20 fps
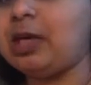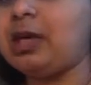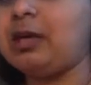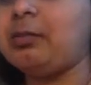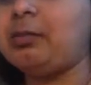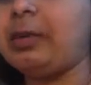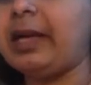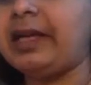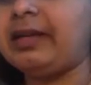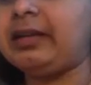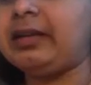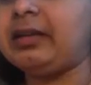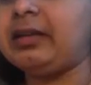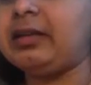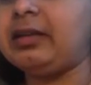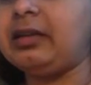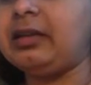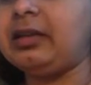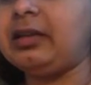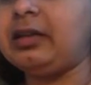a
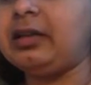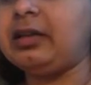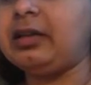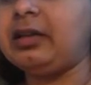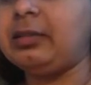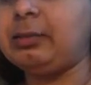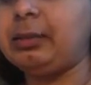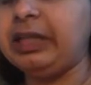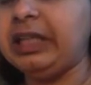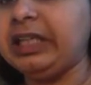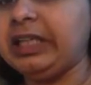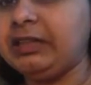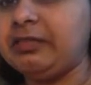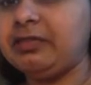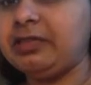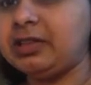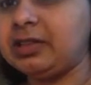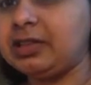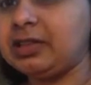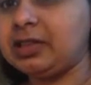better
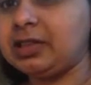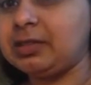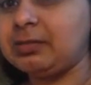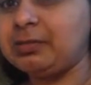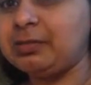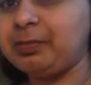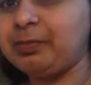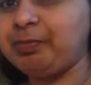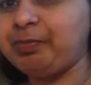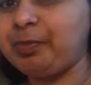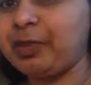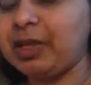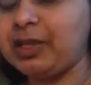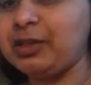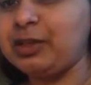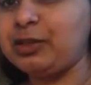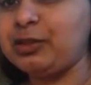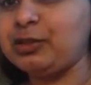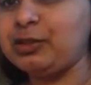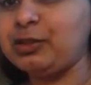belief system,
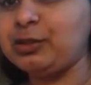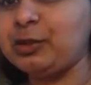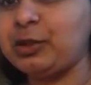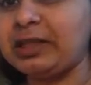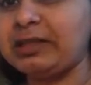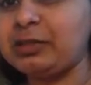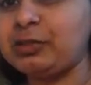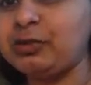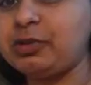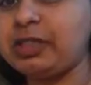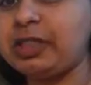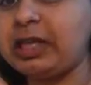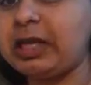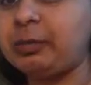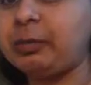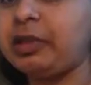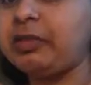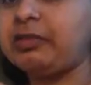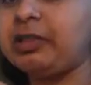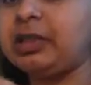so as to say
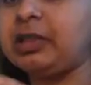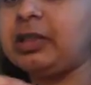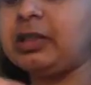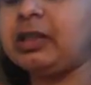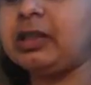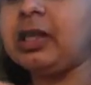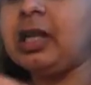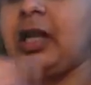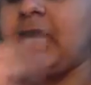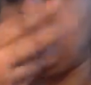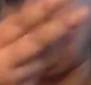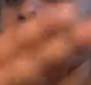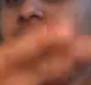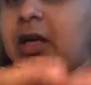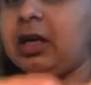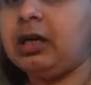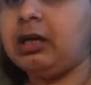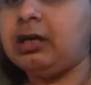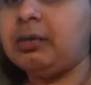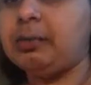I'm giving the
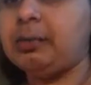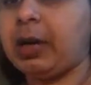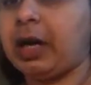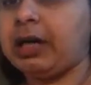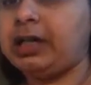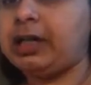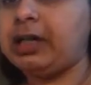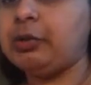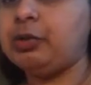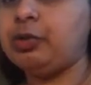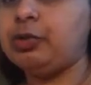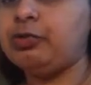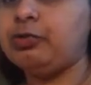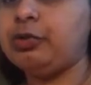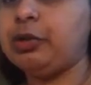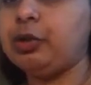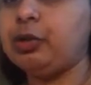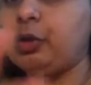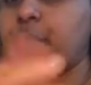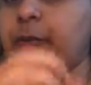party who's
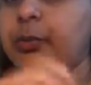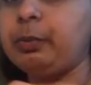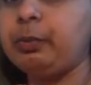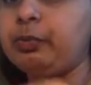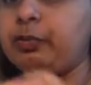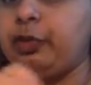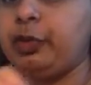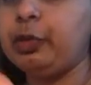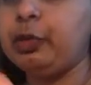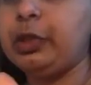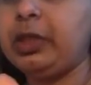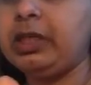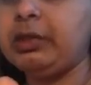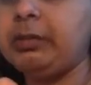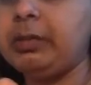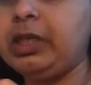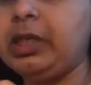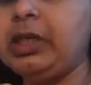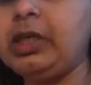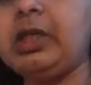
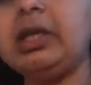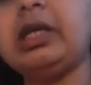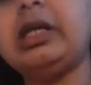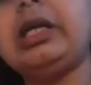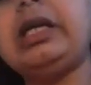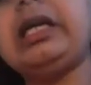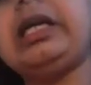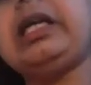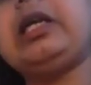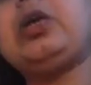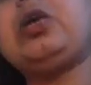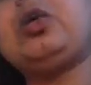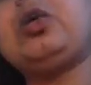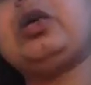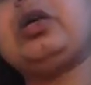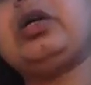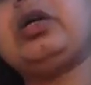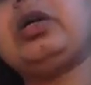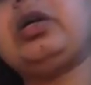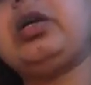viewing me a
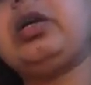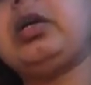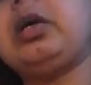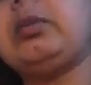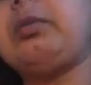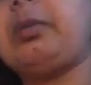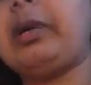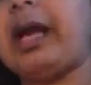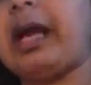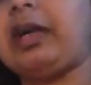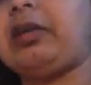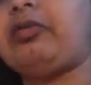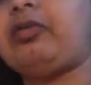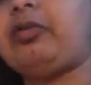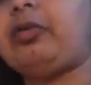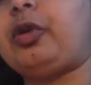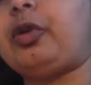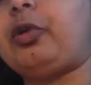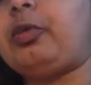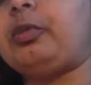equal
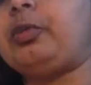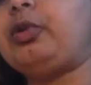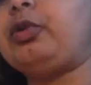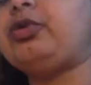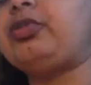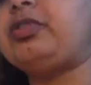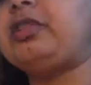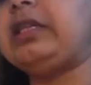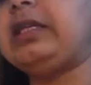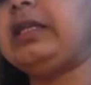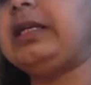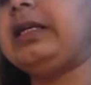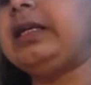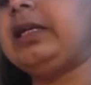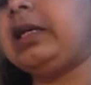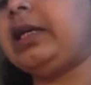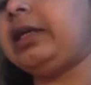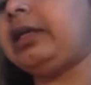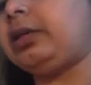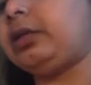platform to see,
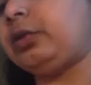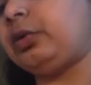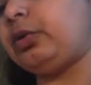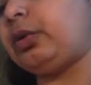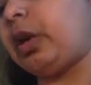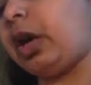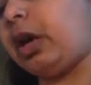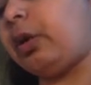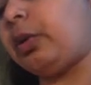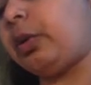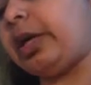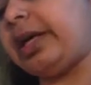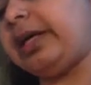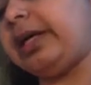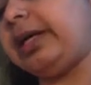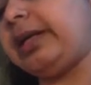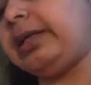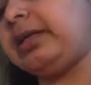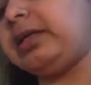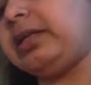like, how I
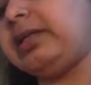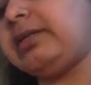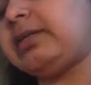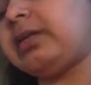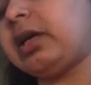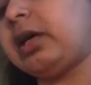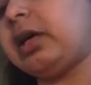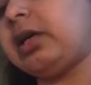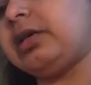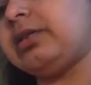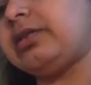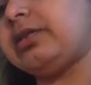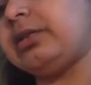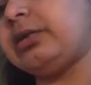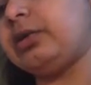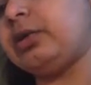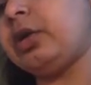get these cards.